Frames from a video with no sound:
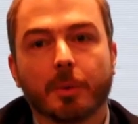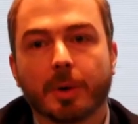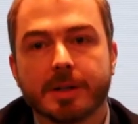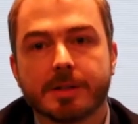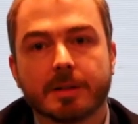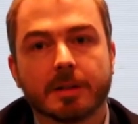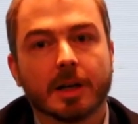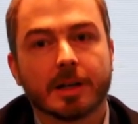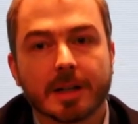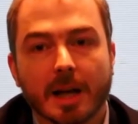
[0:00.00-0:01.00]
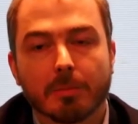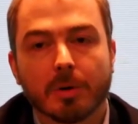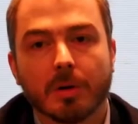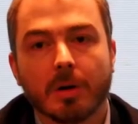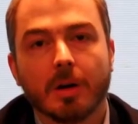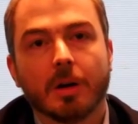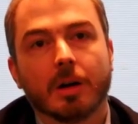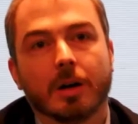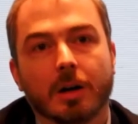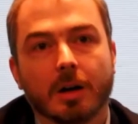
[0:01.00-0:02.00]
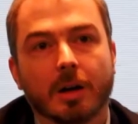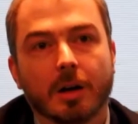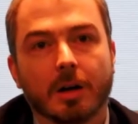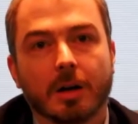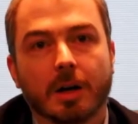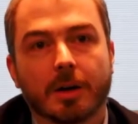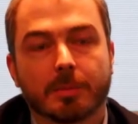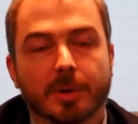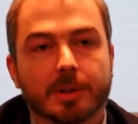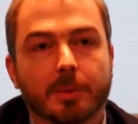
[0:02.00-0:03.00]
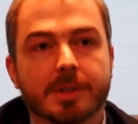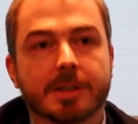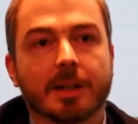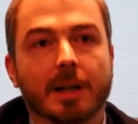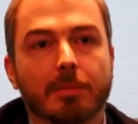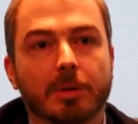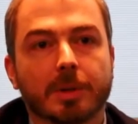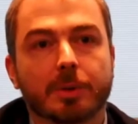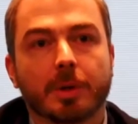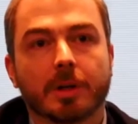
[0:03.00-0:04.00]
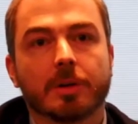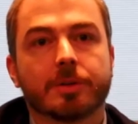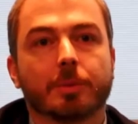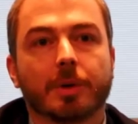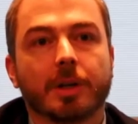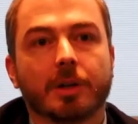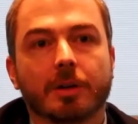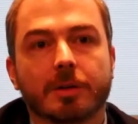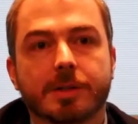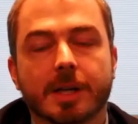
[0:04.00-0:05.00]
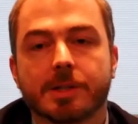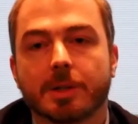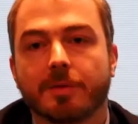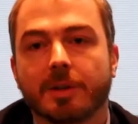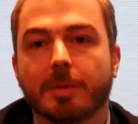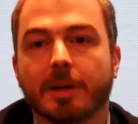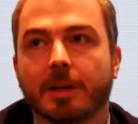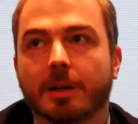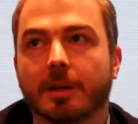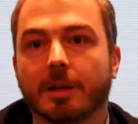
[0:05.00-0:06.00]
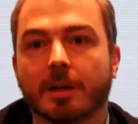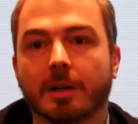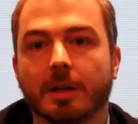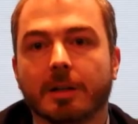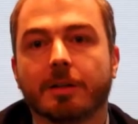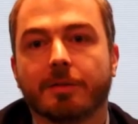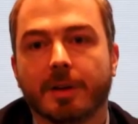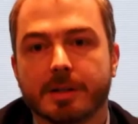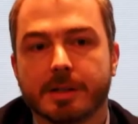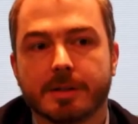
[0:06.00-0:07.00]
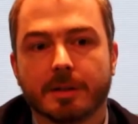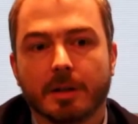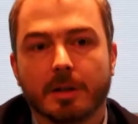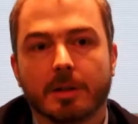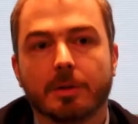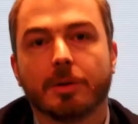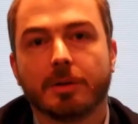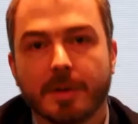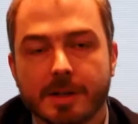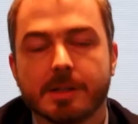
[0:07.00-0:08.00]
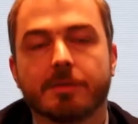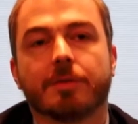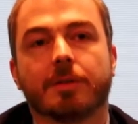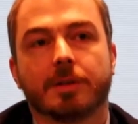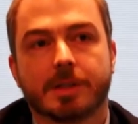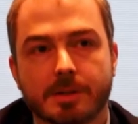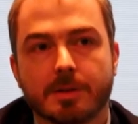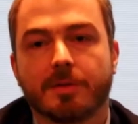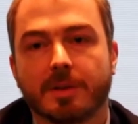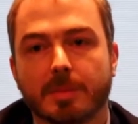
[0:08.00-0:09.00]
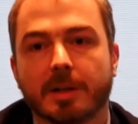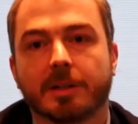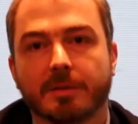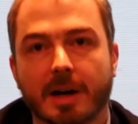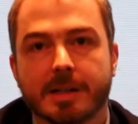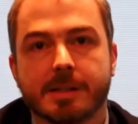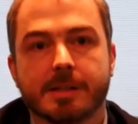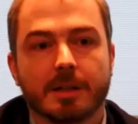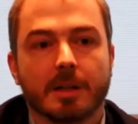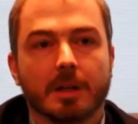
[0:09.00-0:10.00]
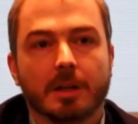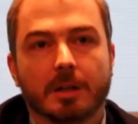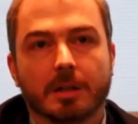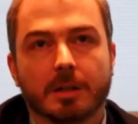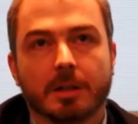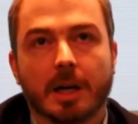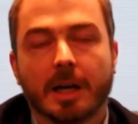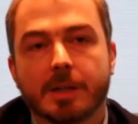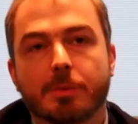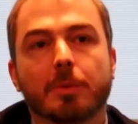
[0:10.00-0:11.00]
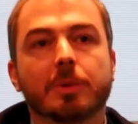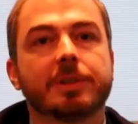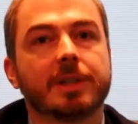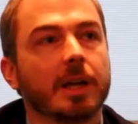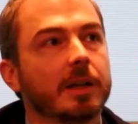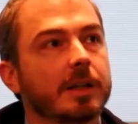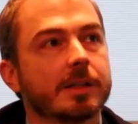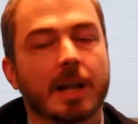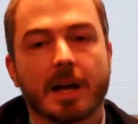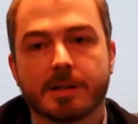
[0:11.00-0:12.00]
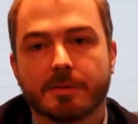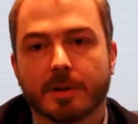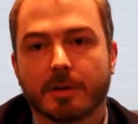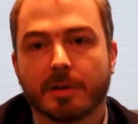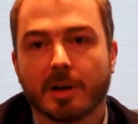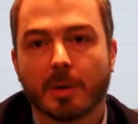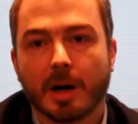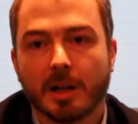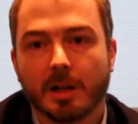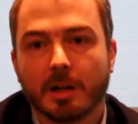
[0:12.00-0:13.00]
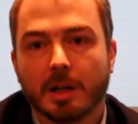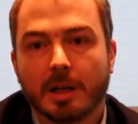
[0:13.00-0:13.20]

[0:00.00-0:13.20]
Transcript: wrist, an elbow, a robotic wrist and elbow, but we're also working on sensory feedback interfaces, non-invasive sensory feedback devices. I guess we would stay in these lines for a while,